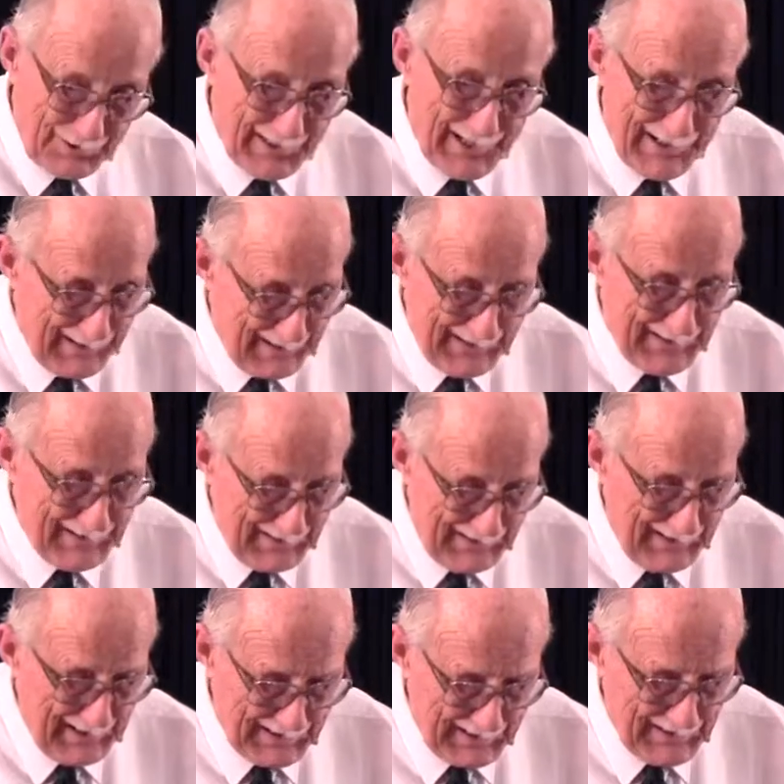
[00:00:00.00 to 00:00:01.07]
And they looked at it and they
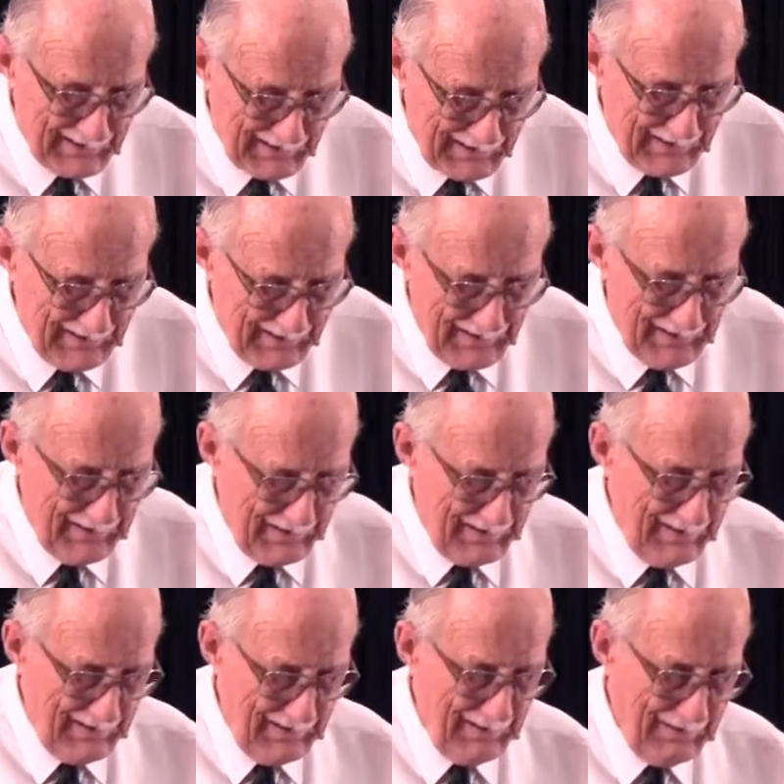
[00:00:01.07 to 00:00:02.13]
said, "Yes,
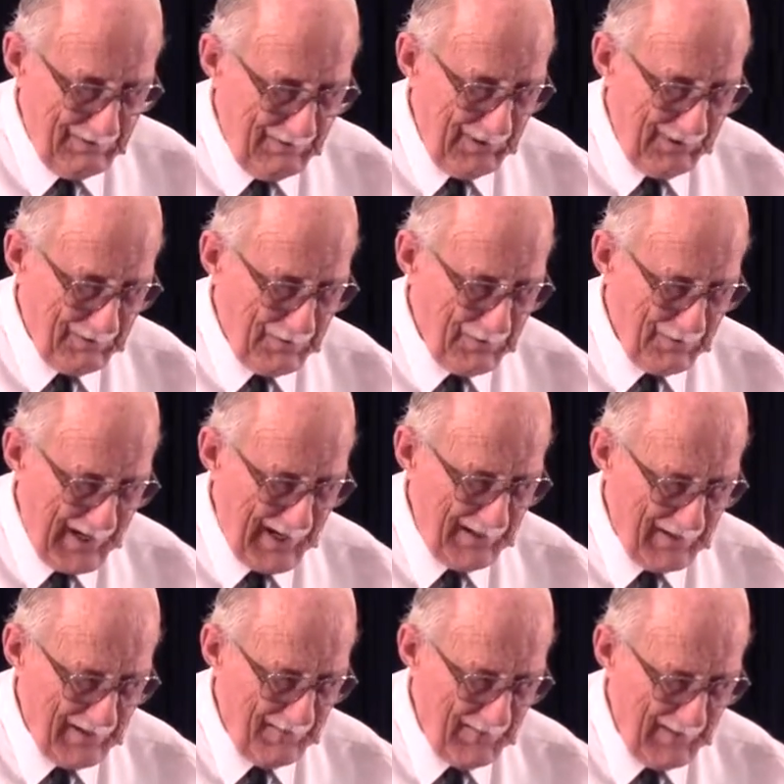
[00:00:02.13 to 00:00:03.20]
we could do
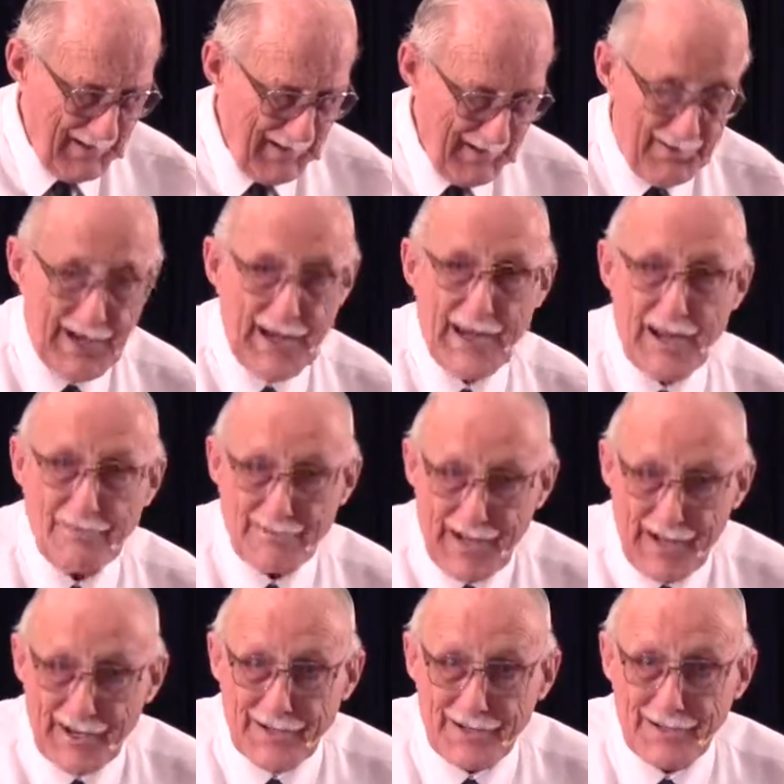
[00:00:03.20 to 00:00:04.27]
that." And they
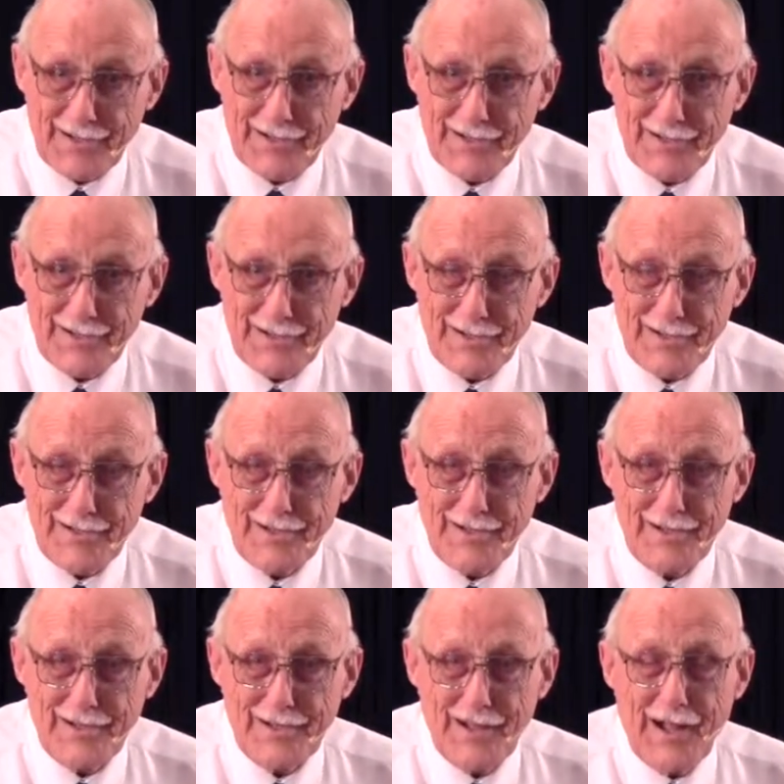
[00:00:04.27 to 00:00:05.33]
have done it.
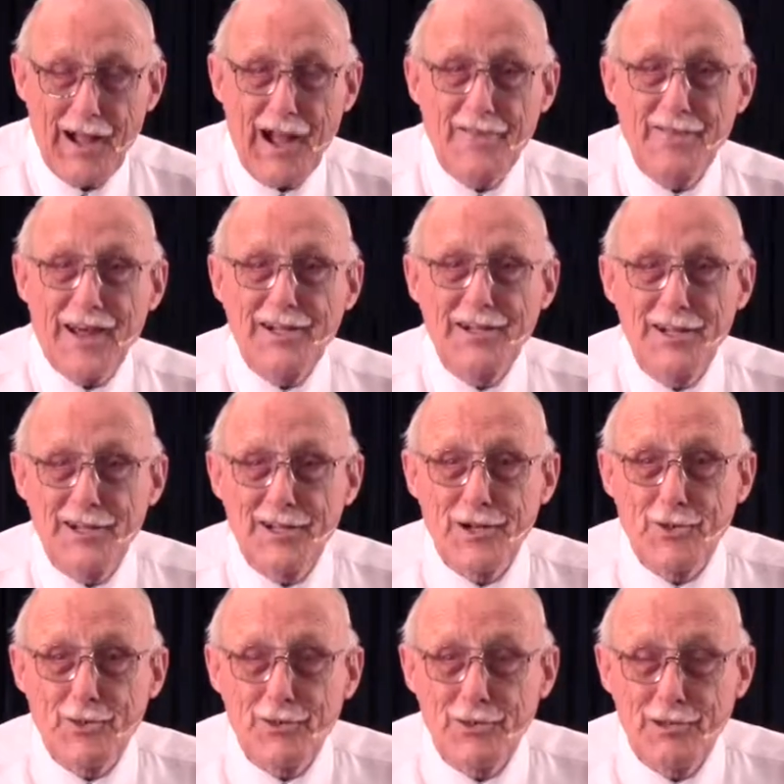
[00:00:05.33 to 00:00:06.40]
And they
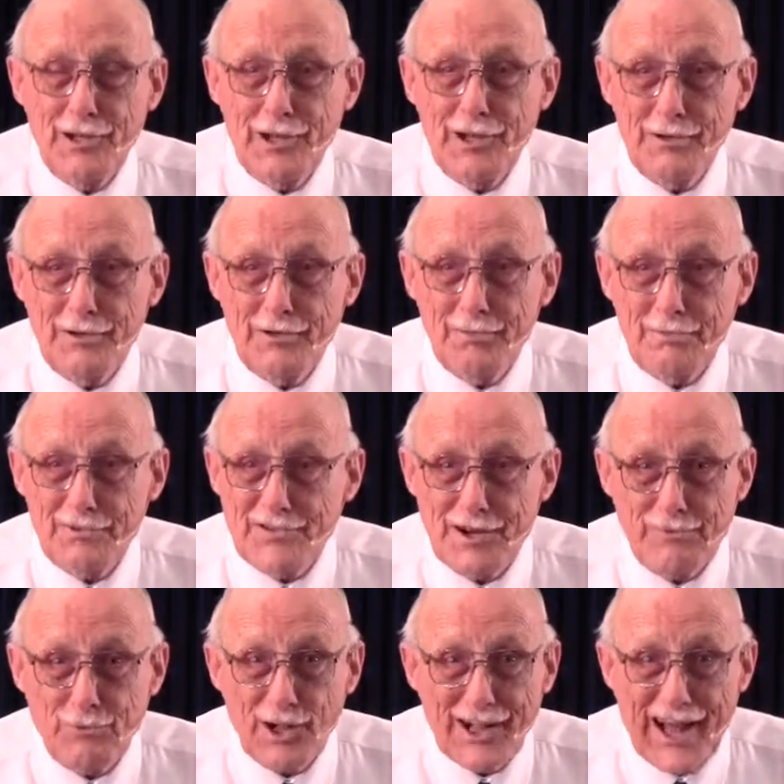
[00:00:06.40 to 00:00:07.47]
did it in
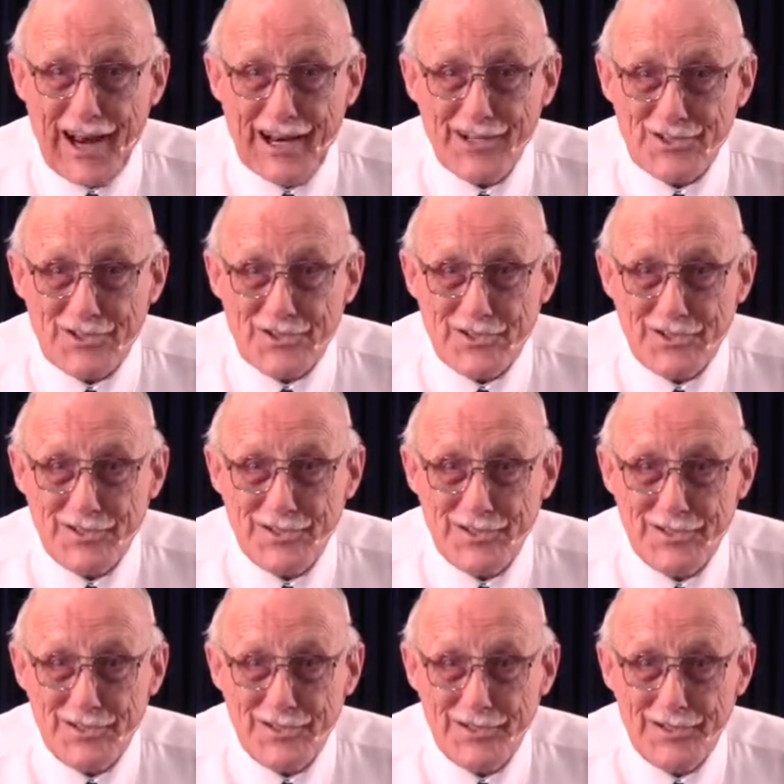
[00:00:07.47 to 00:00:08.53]
several colors.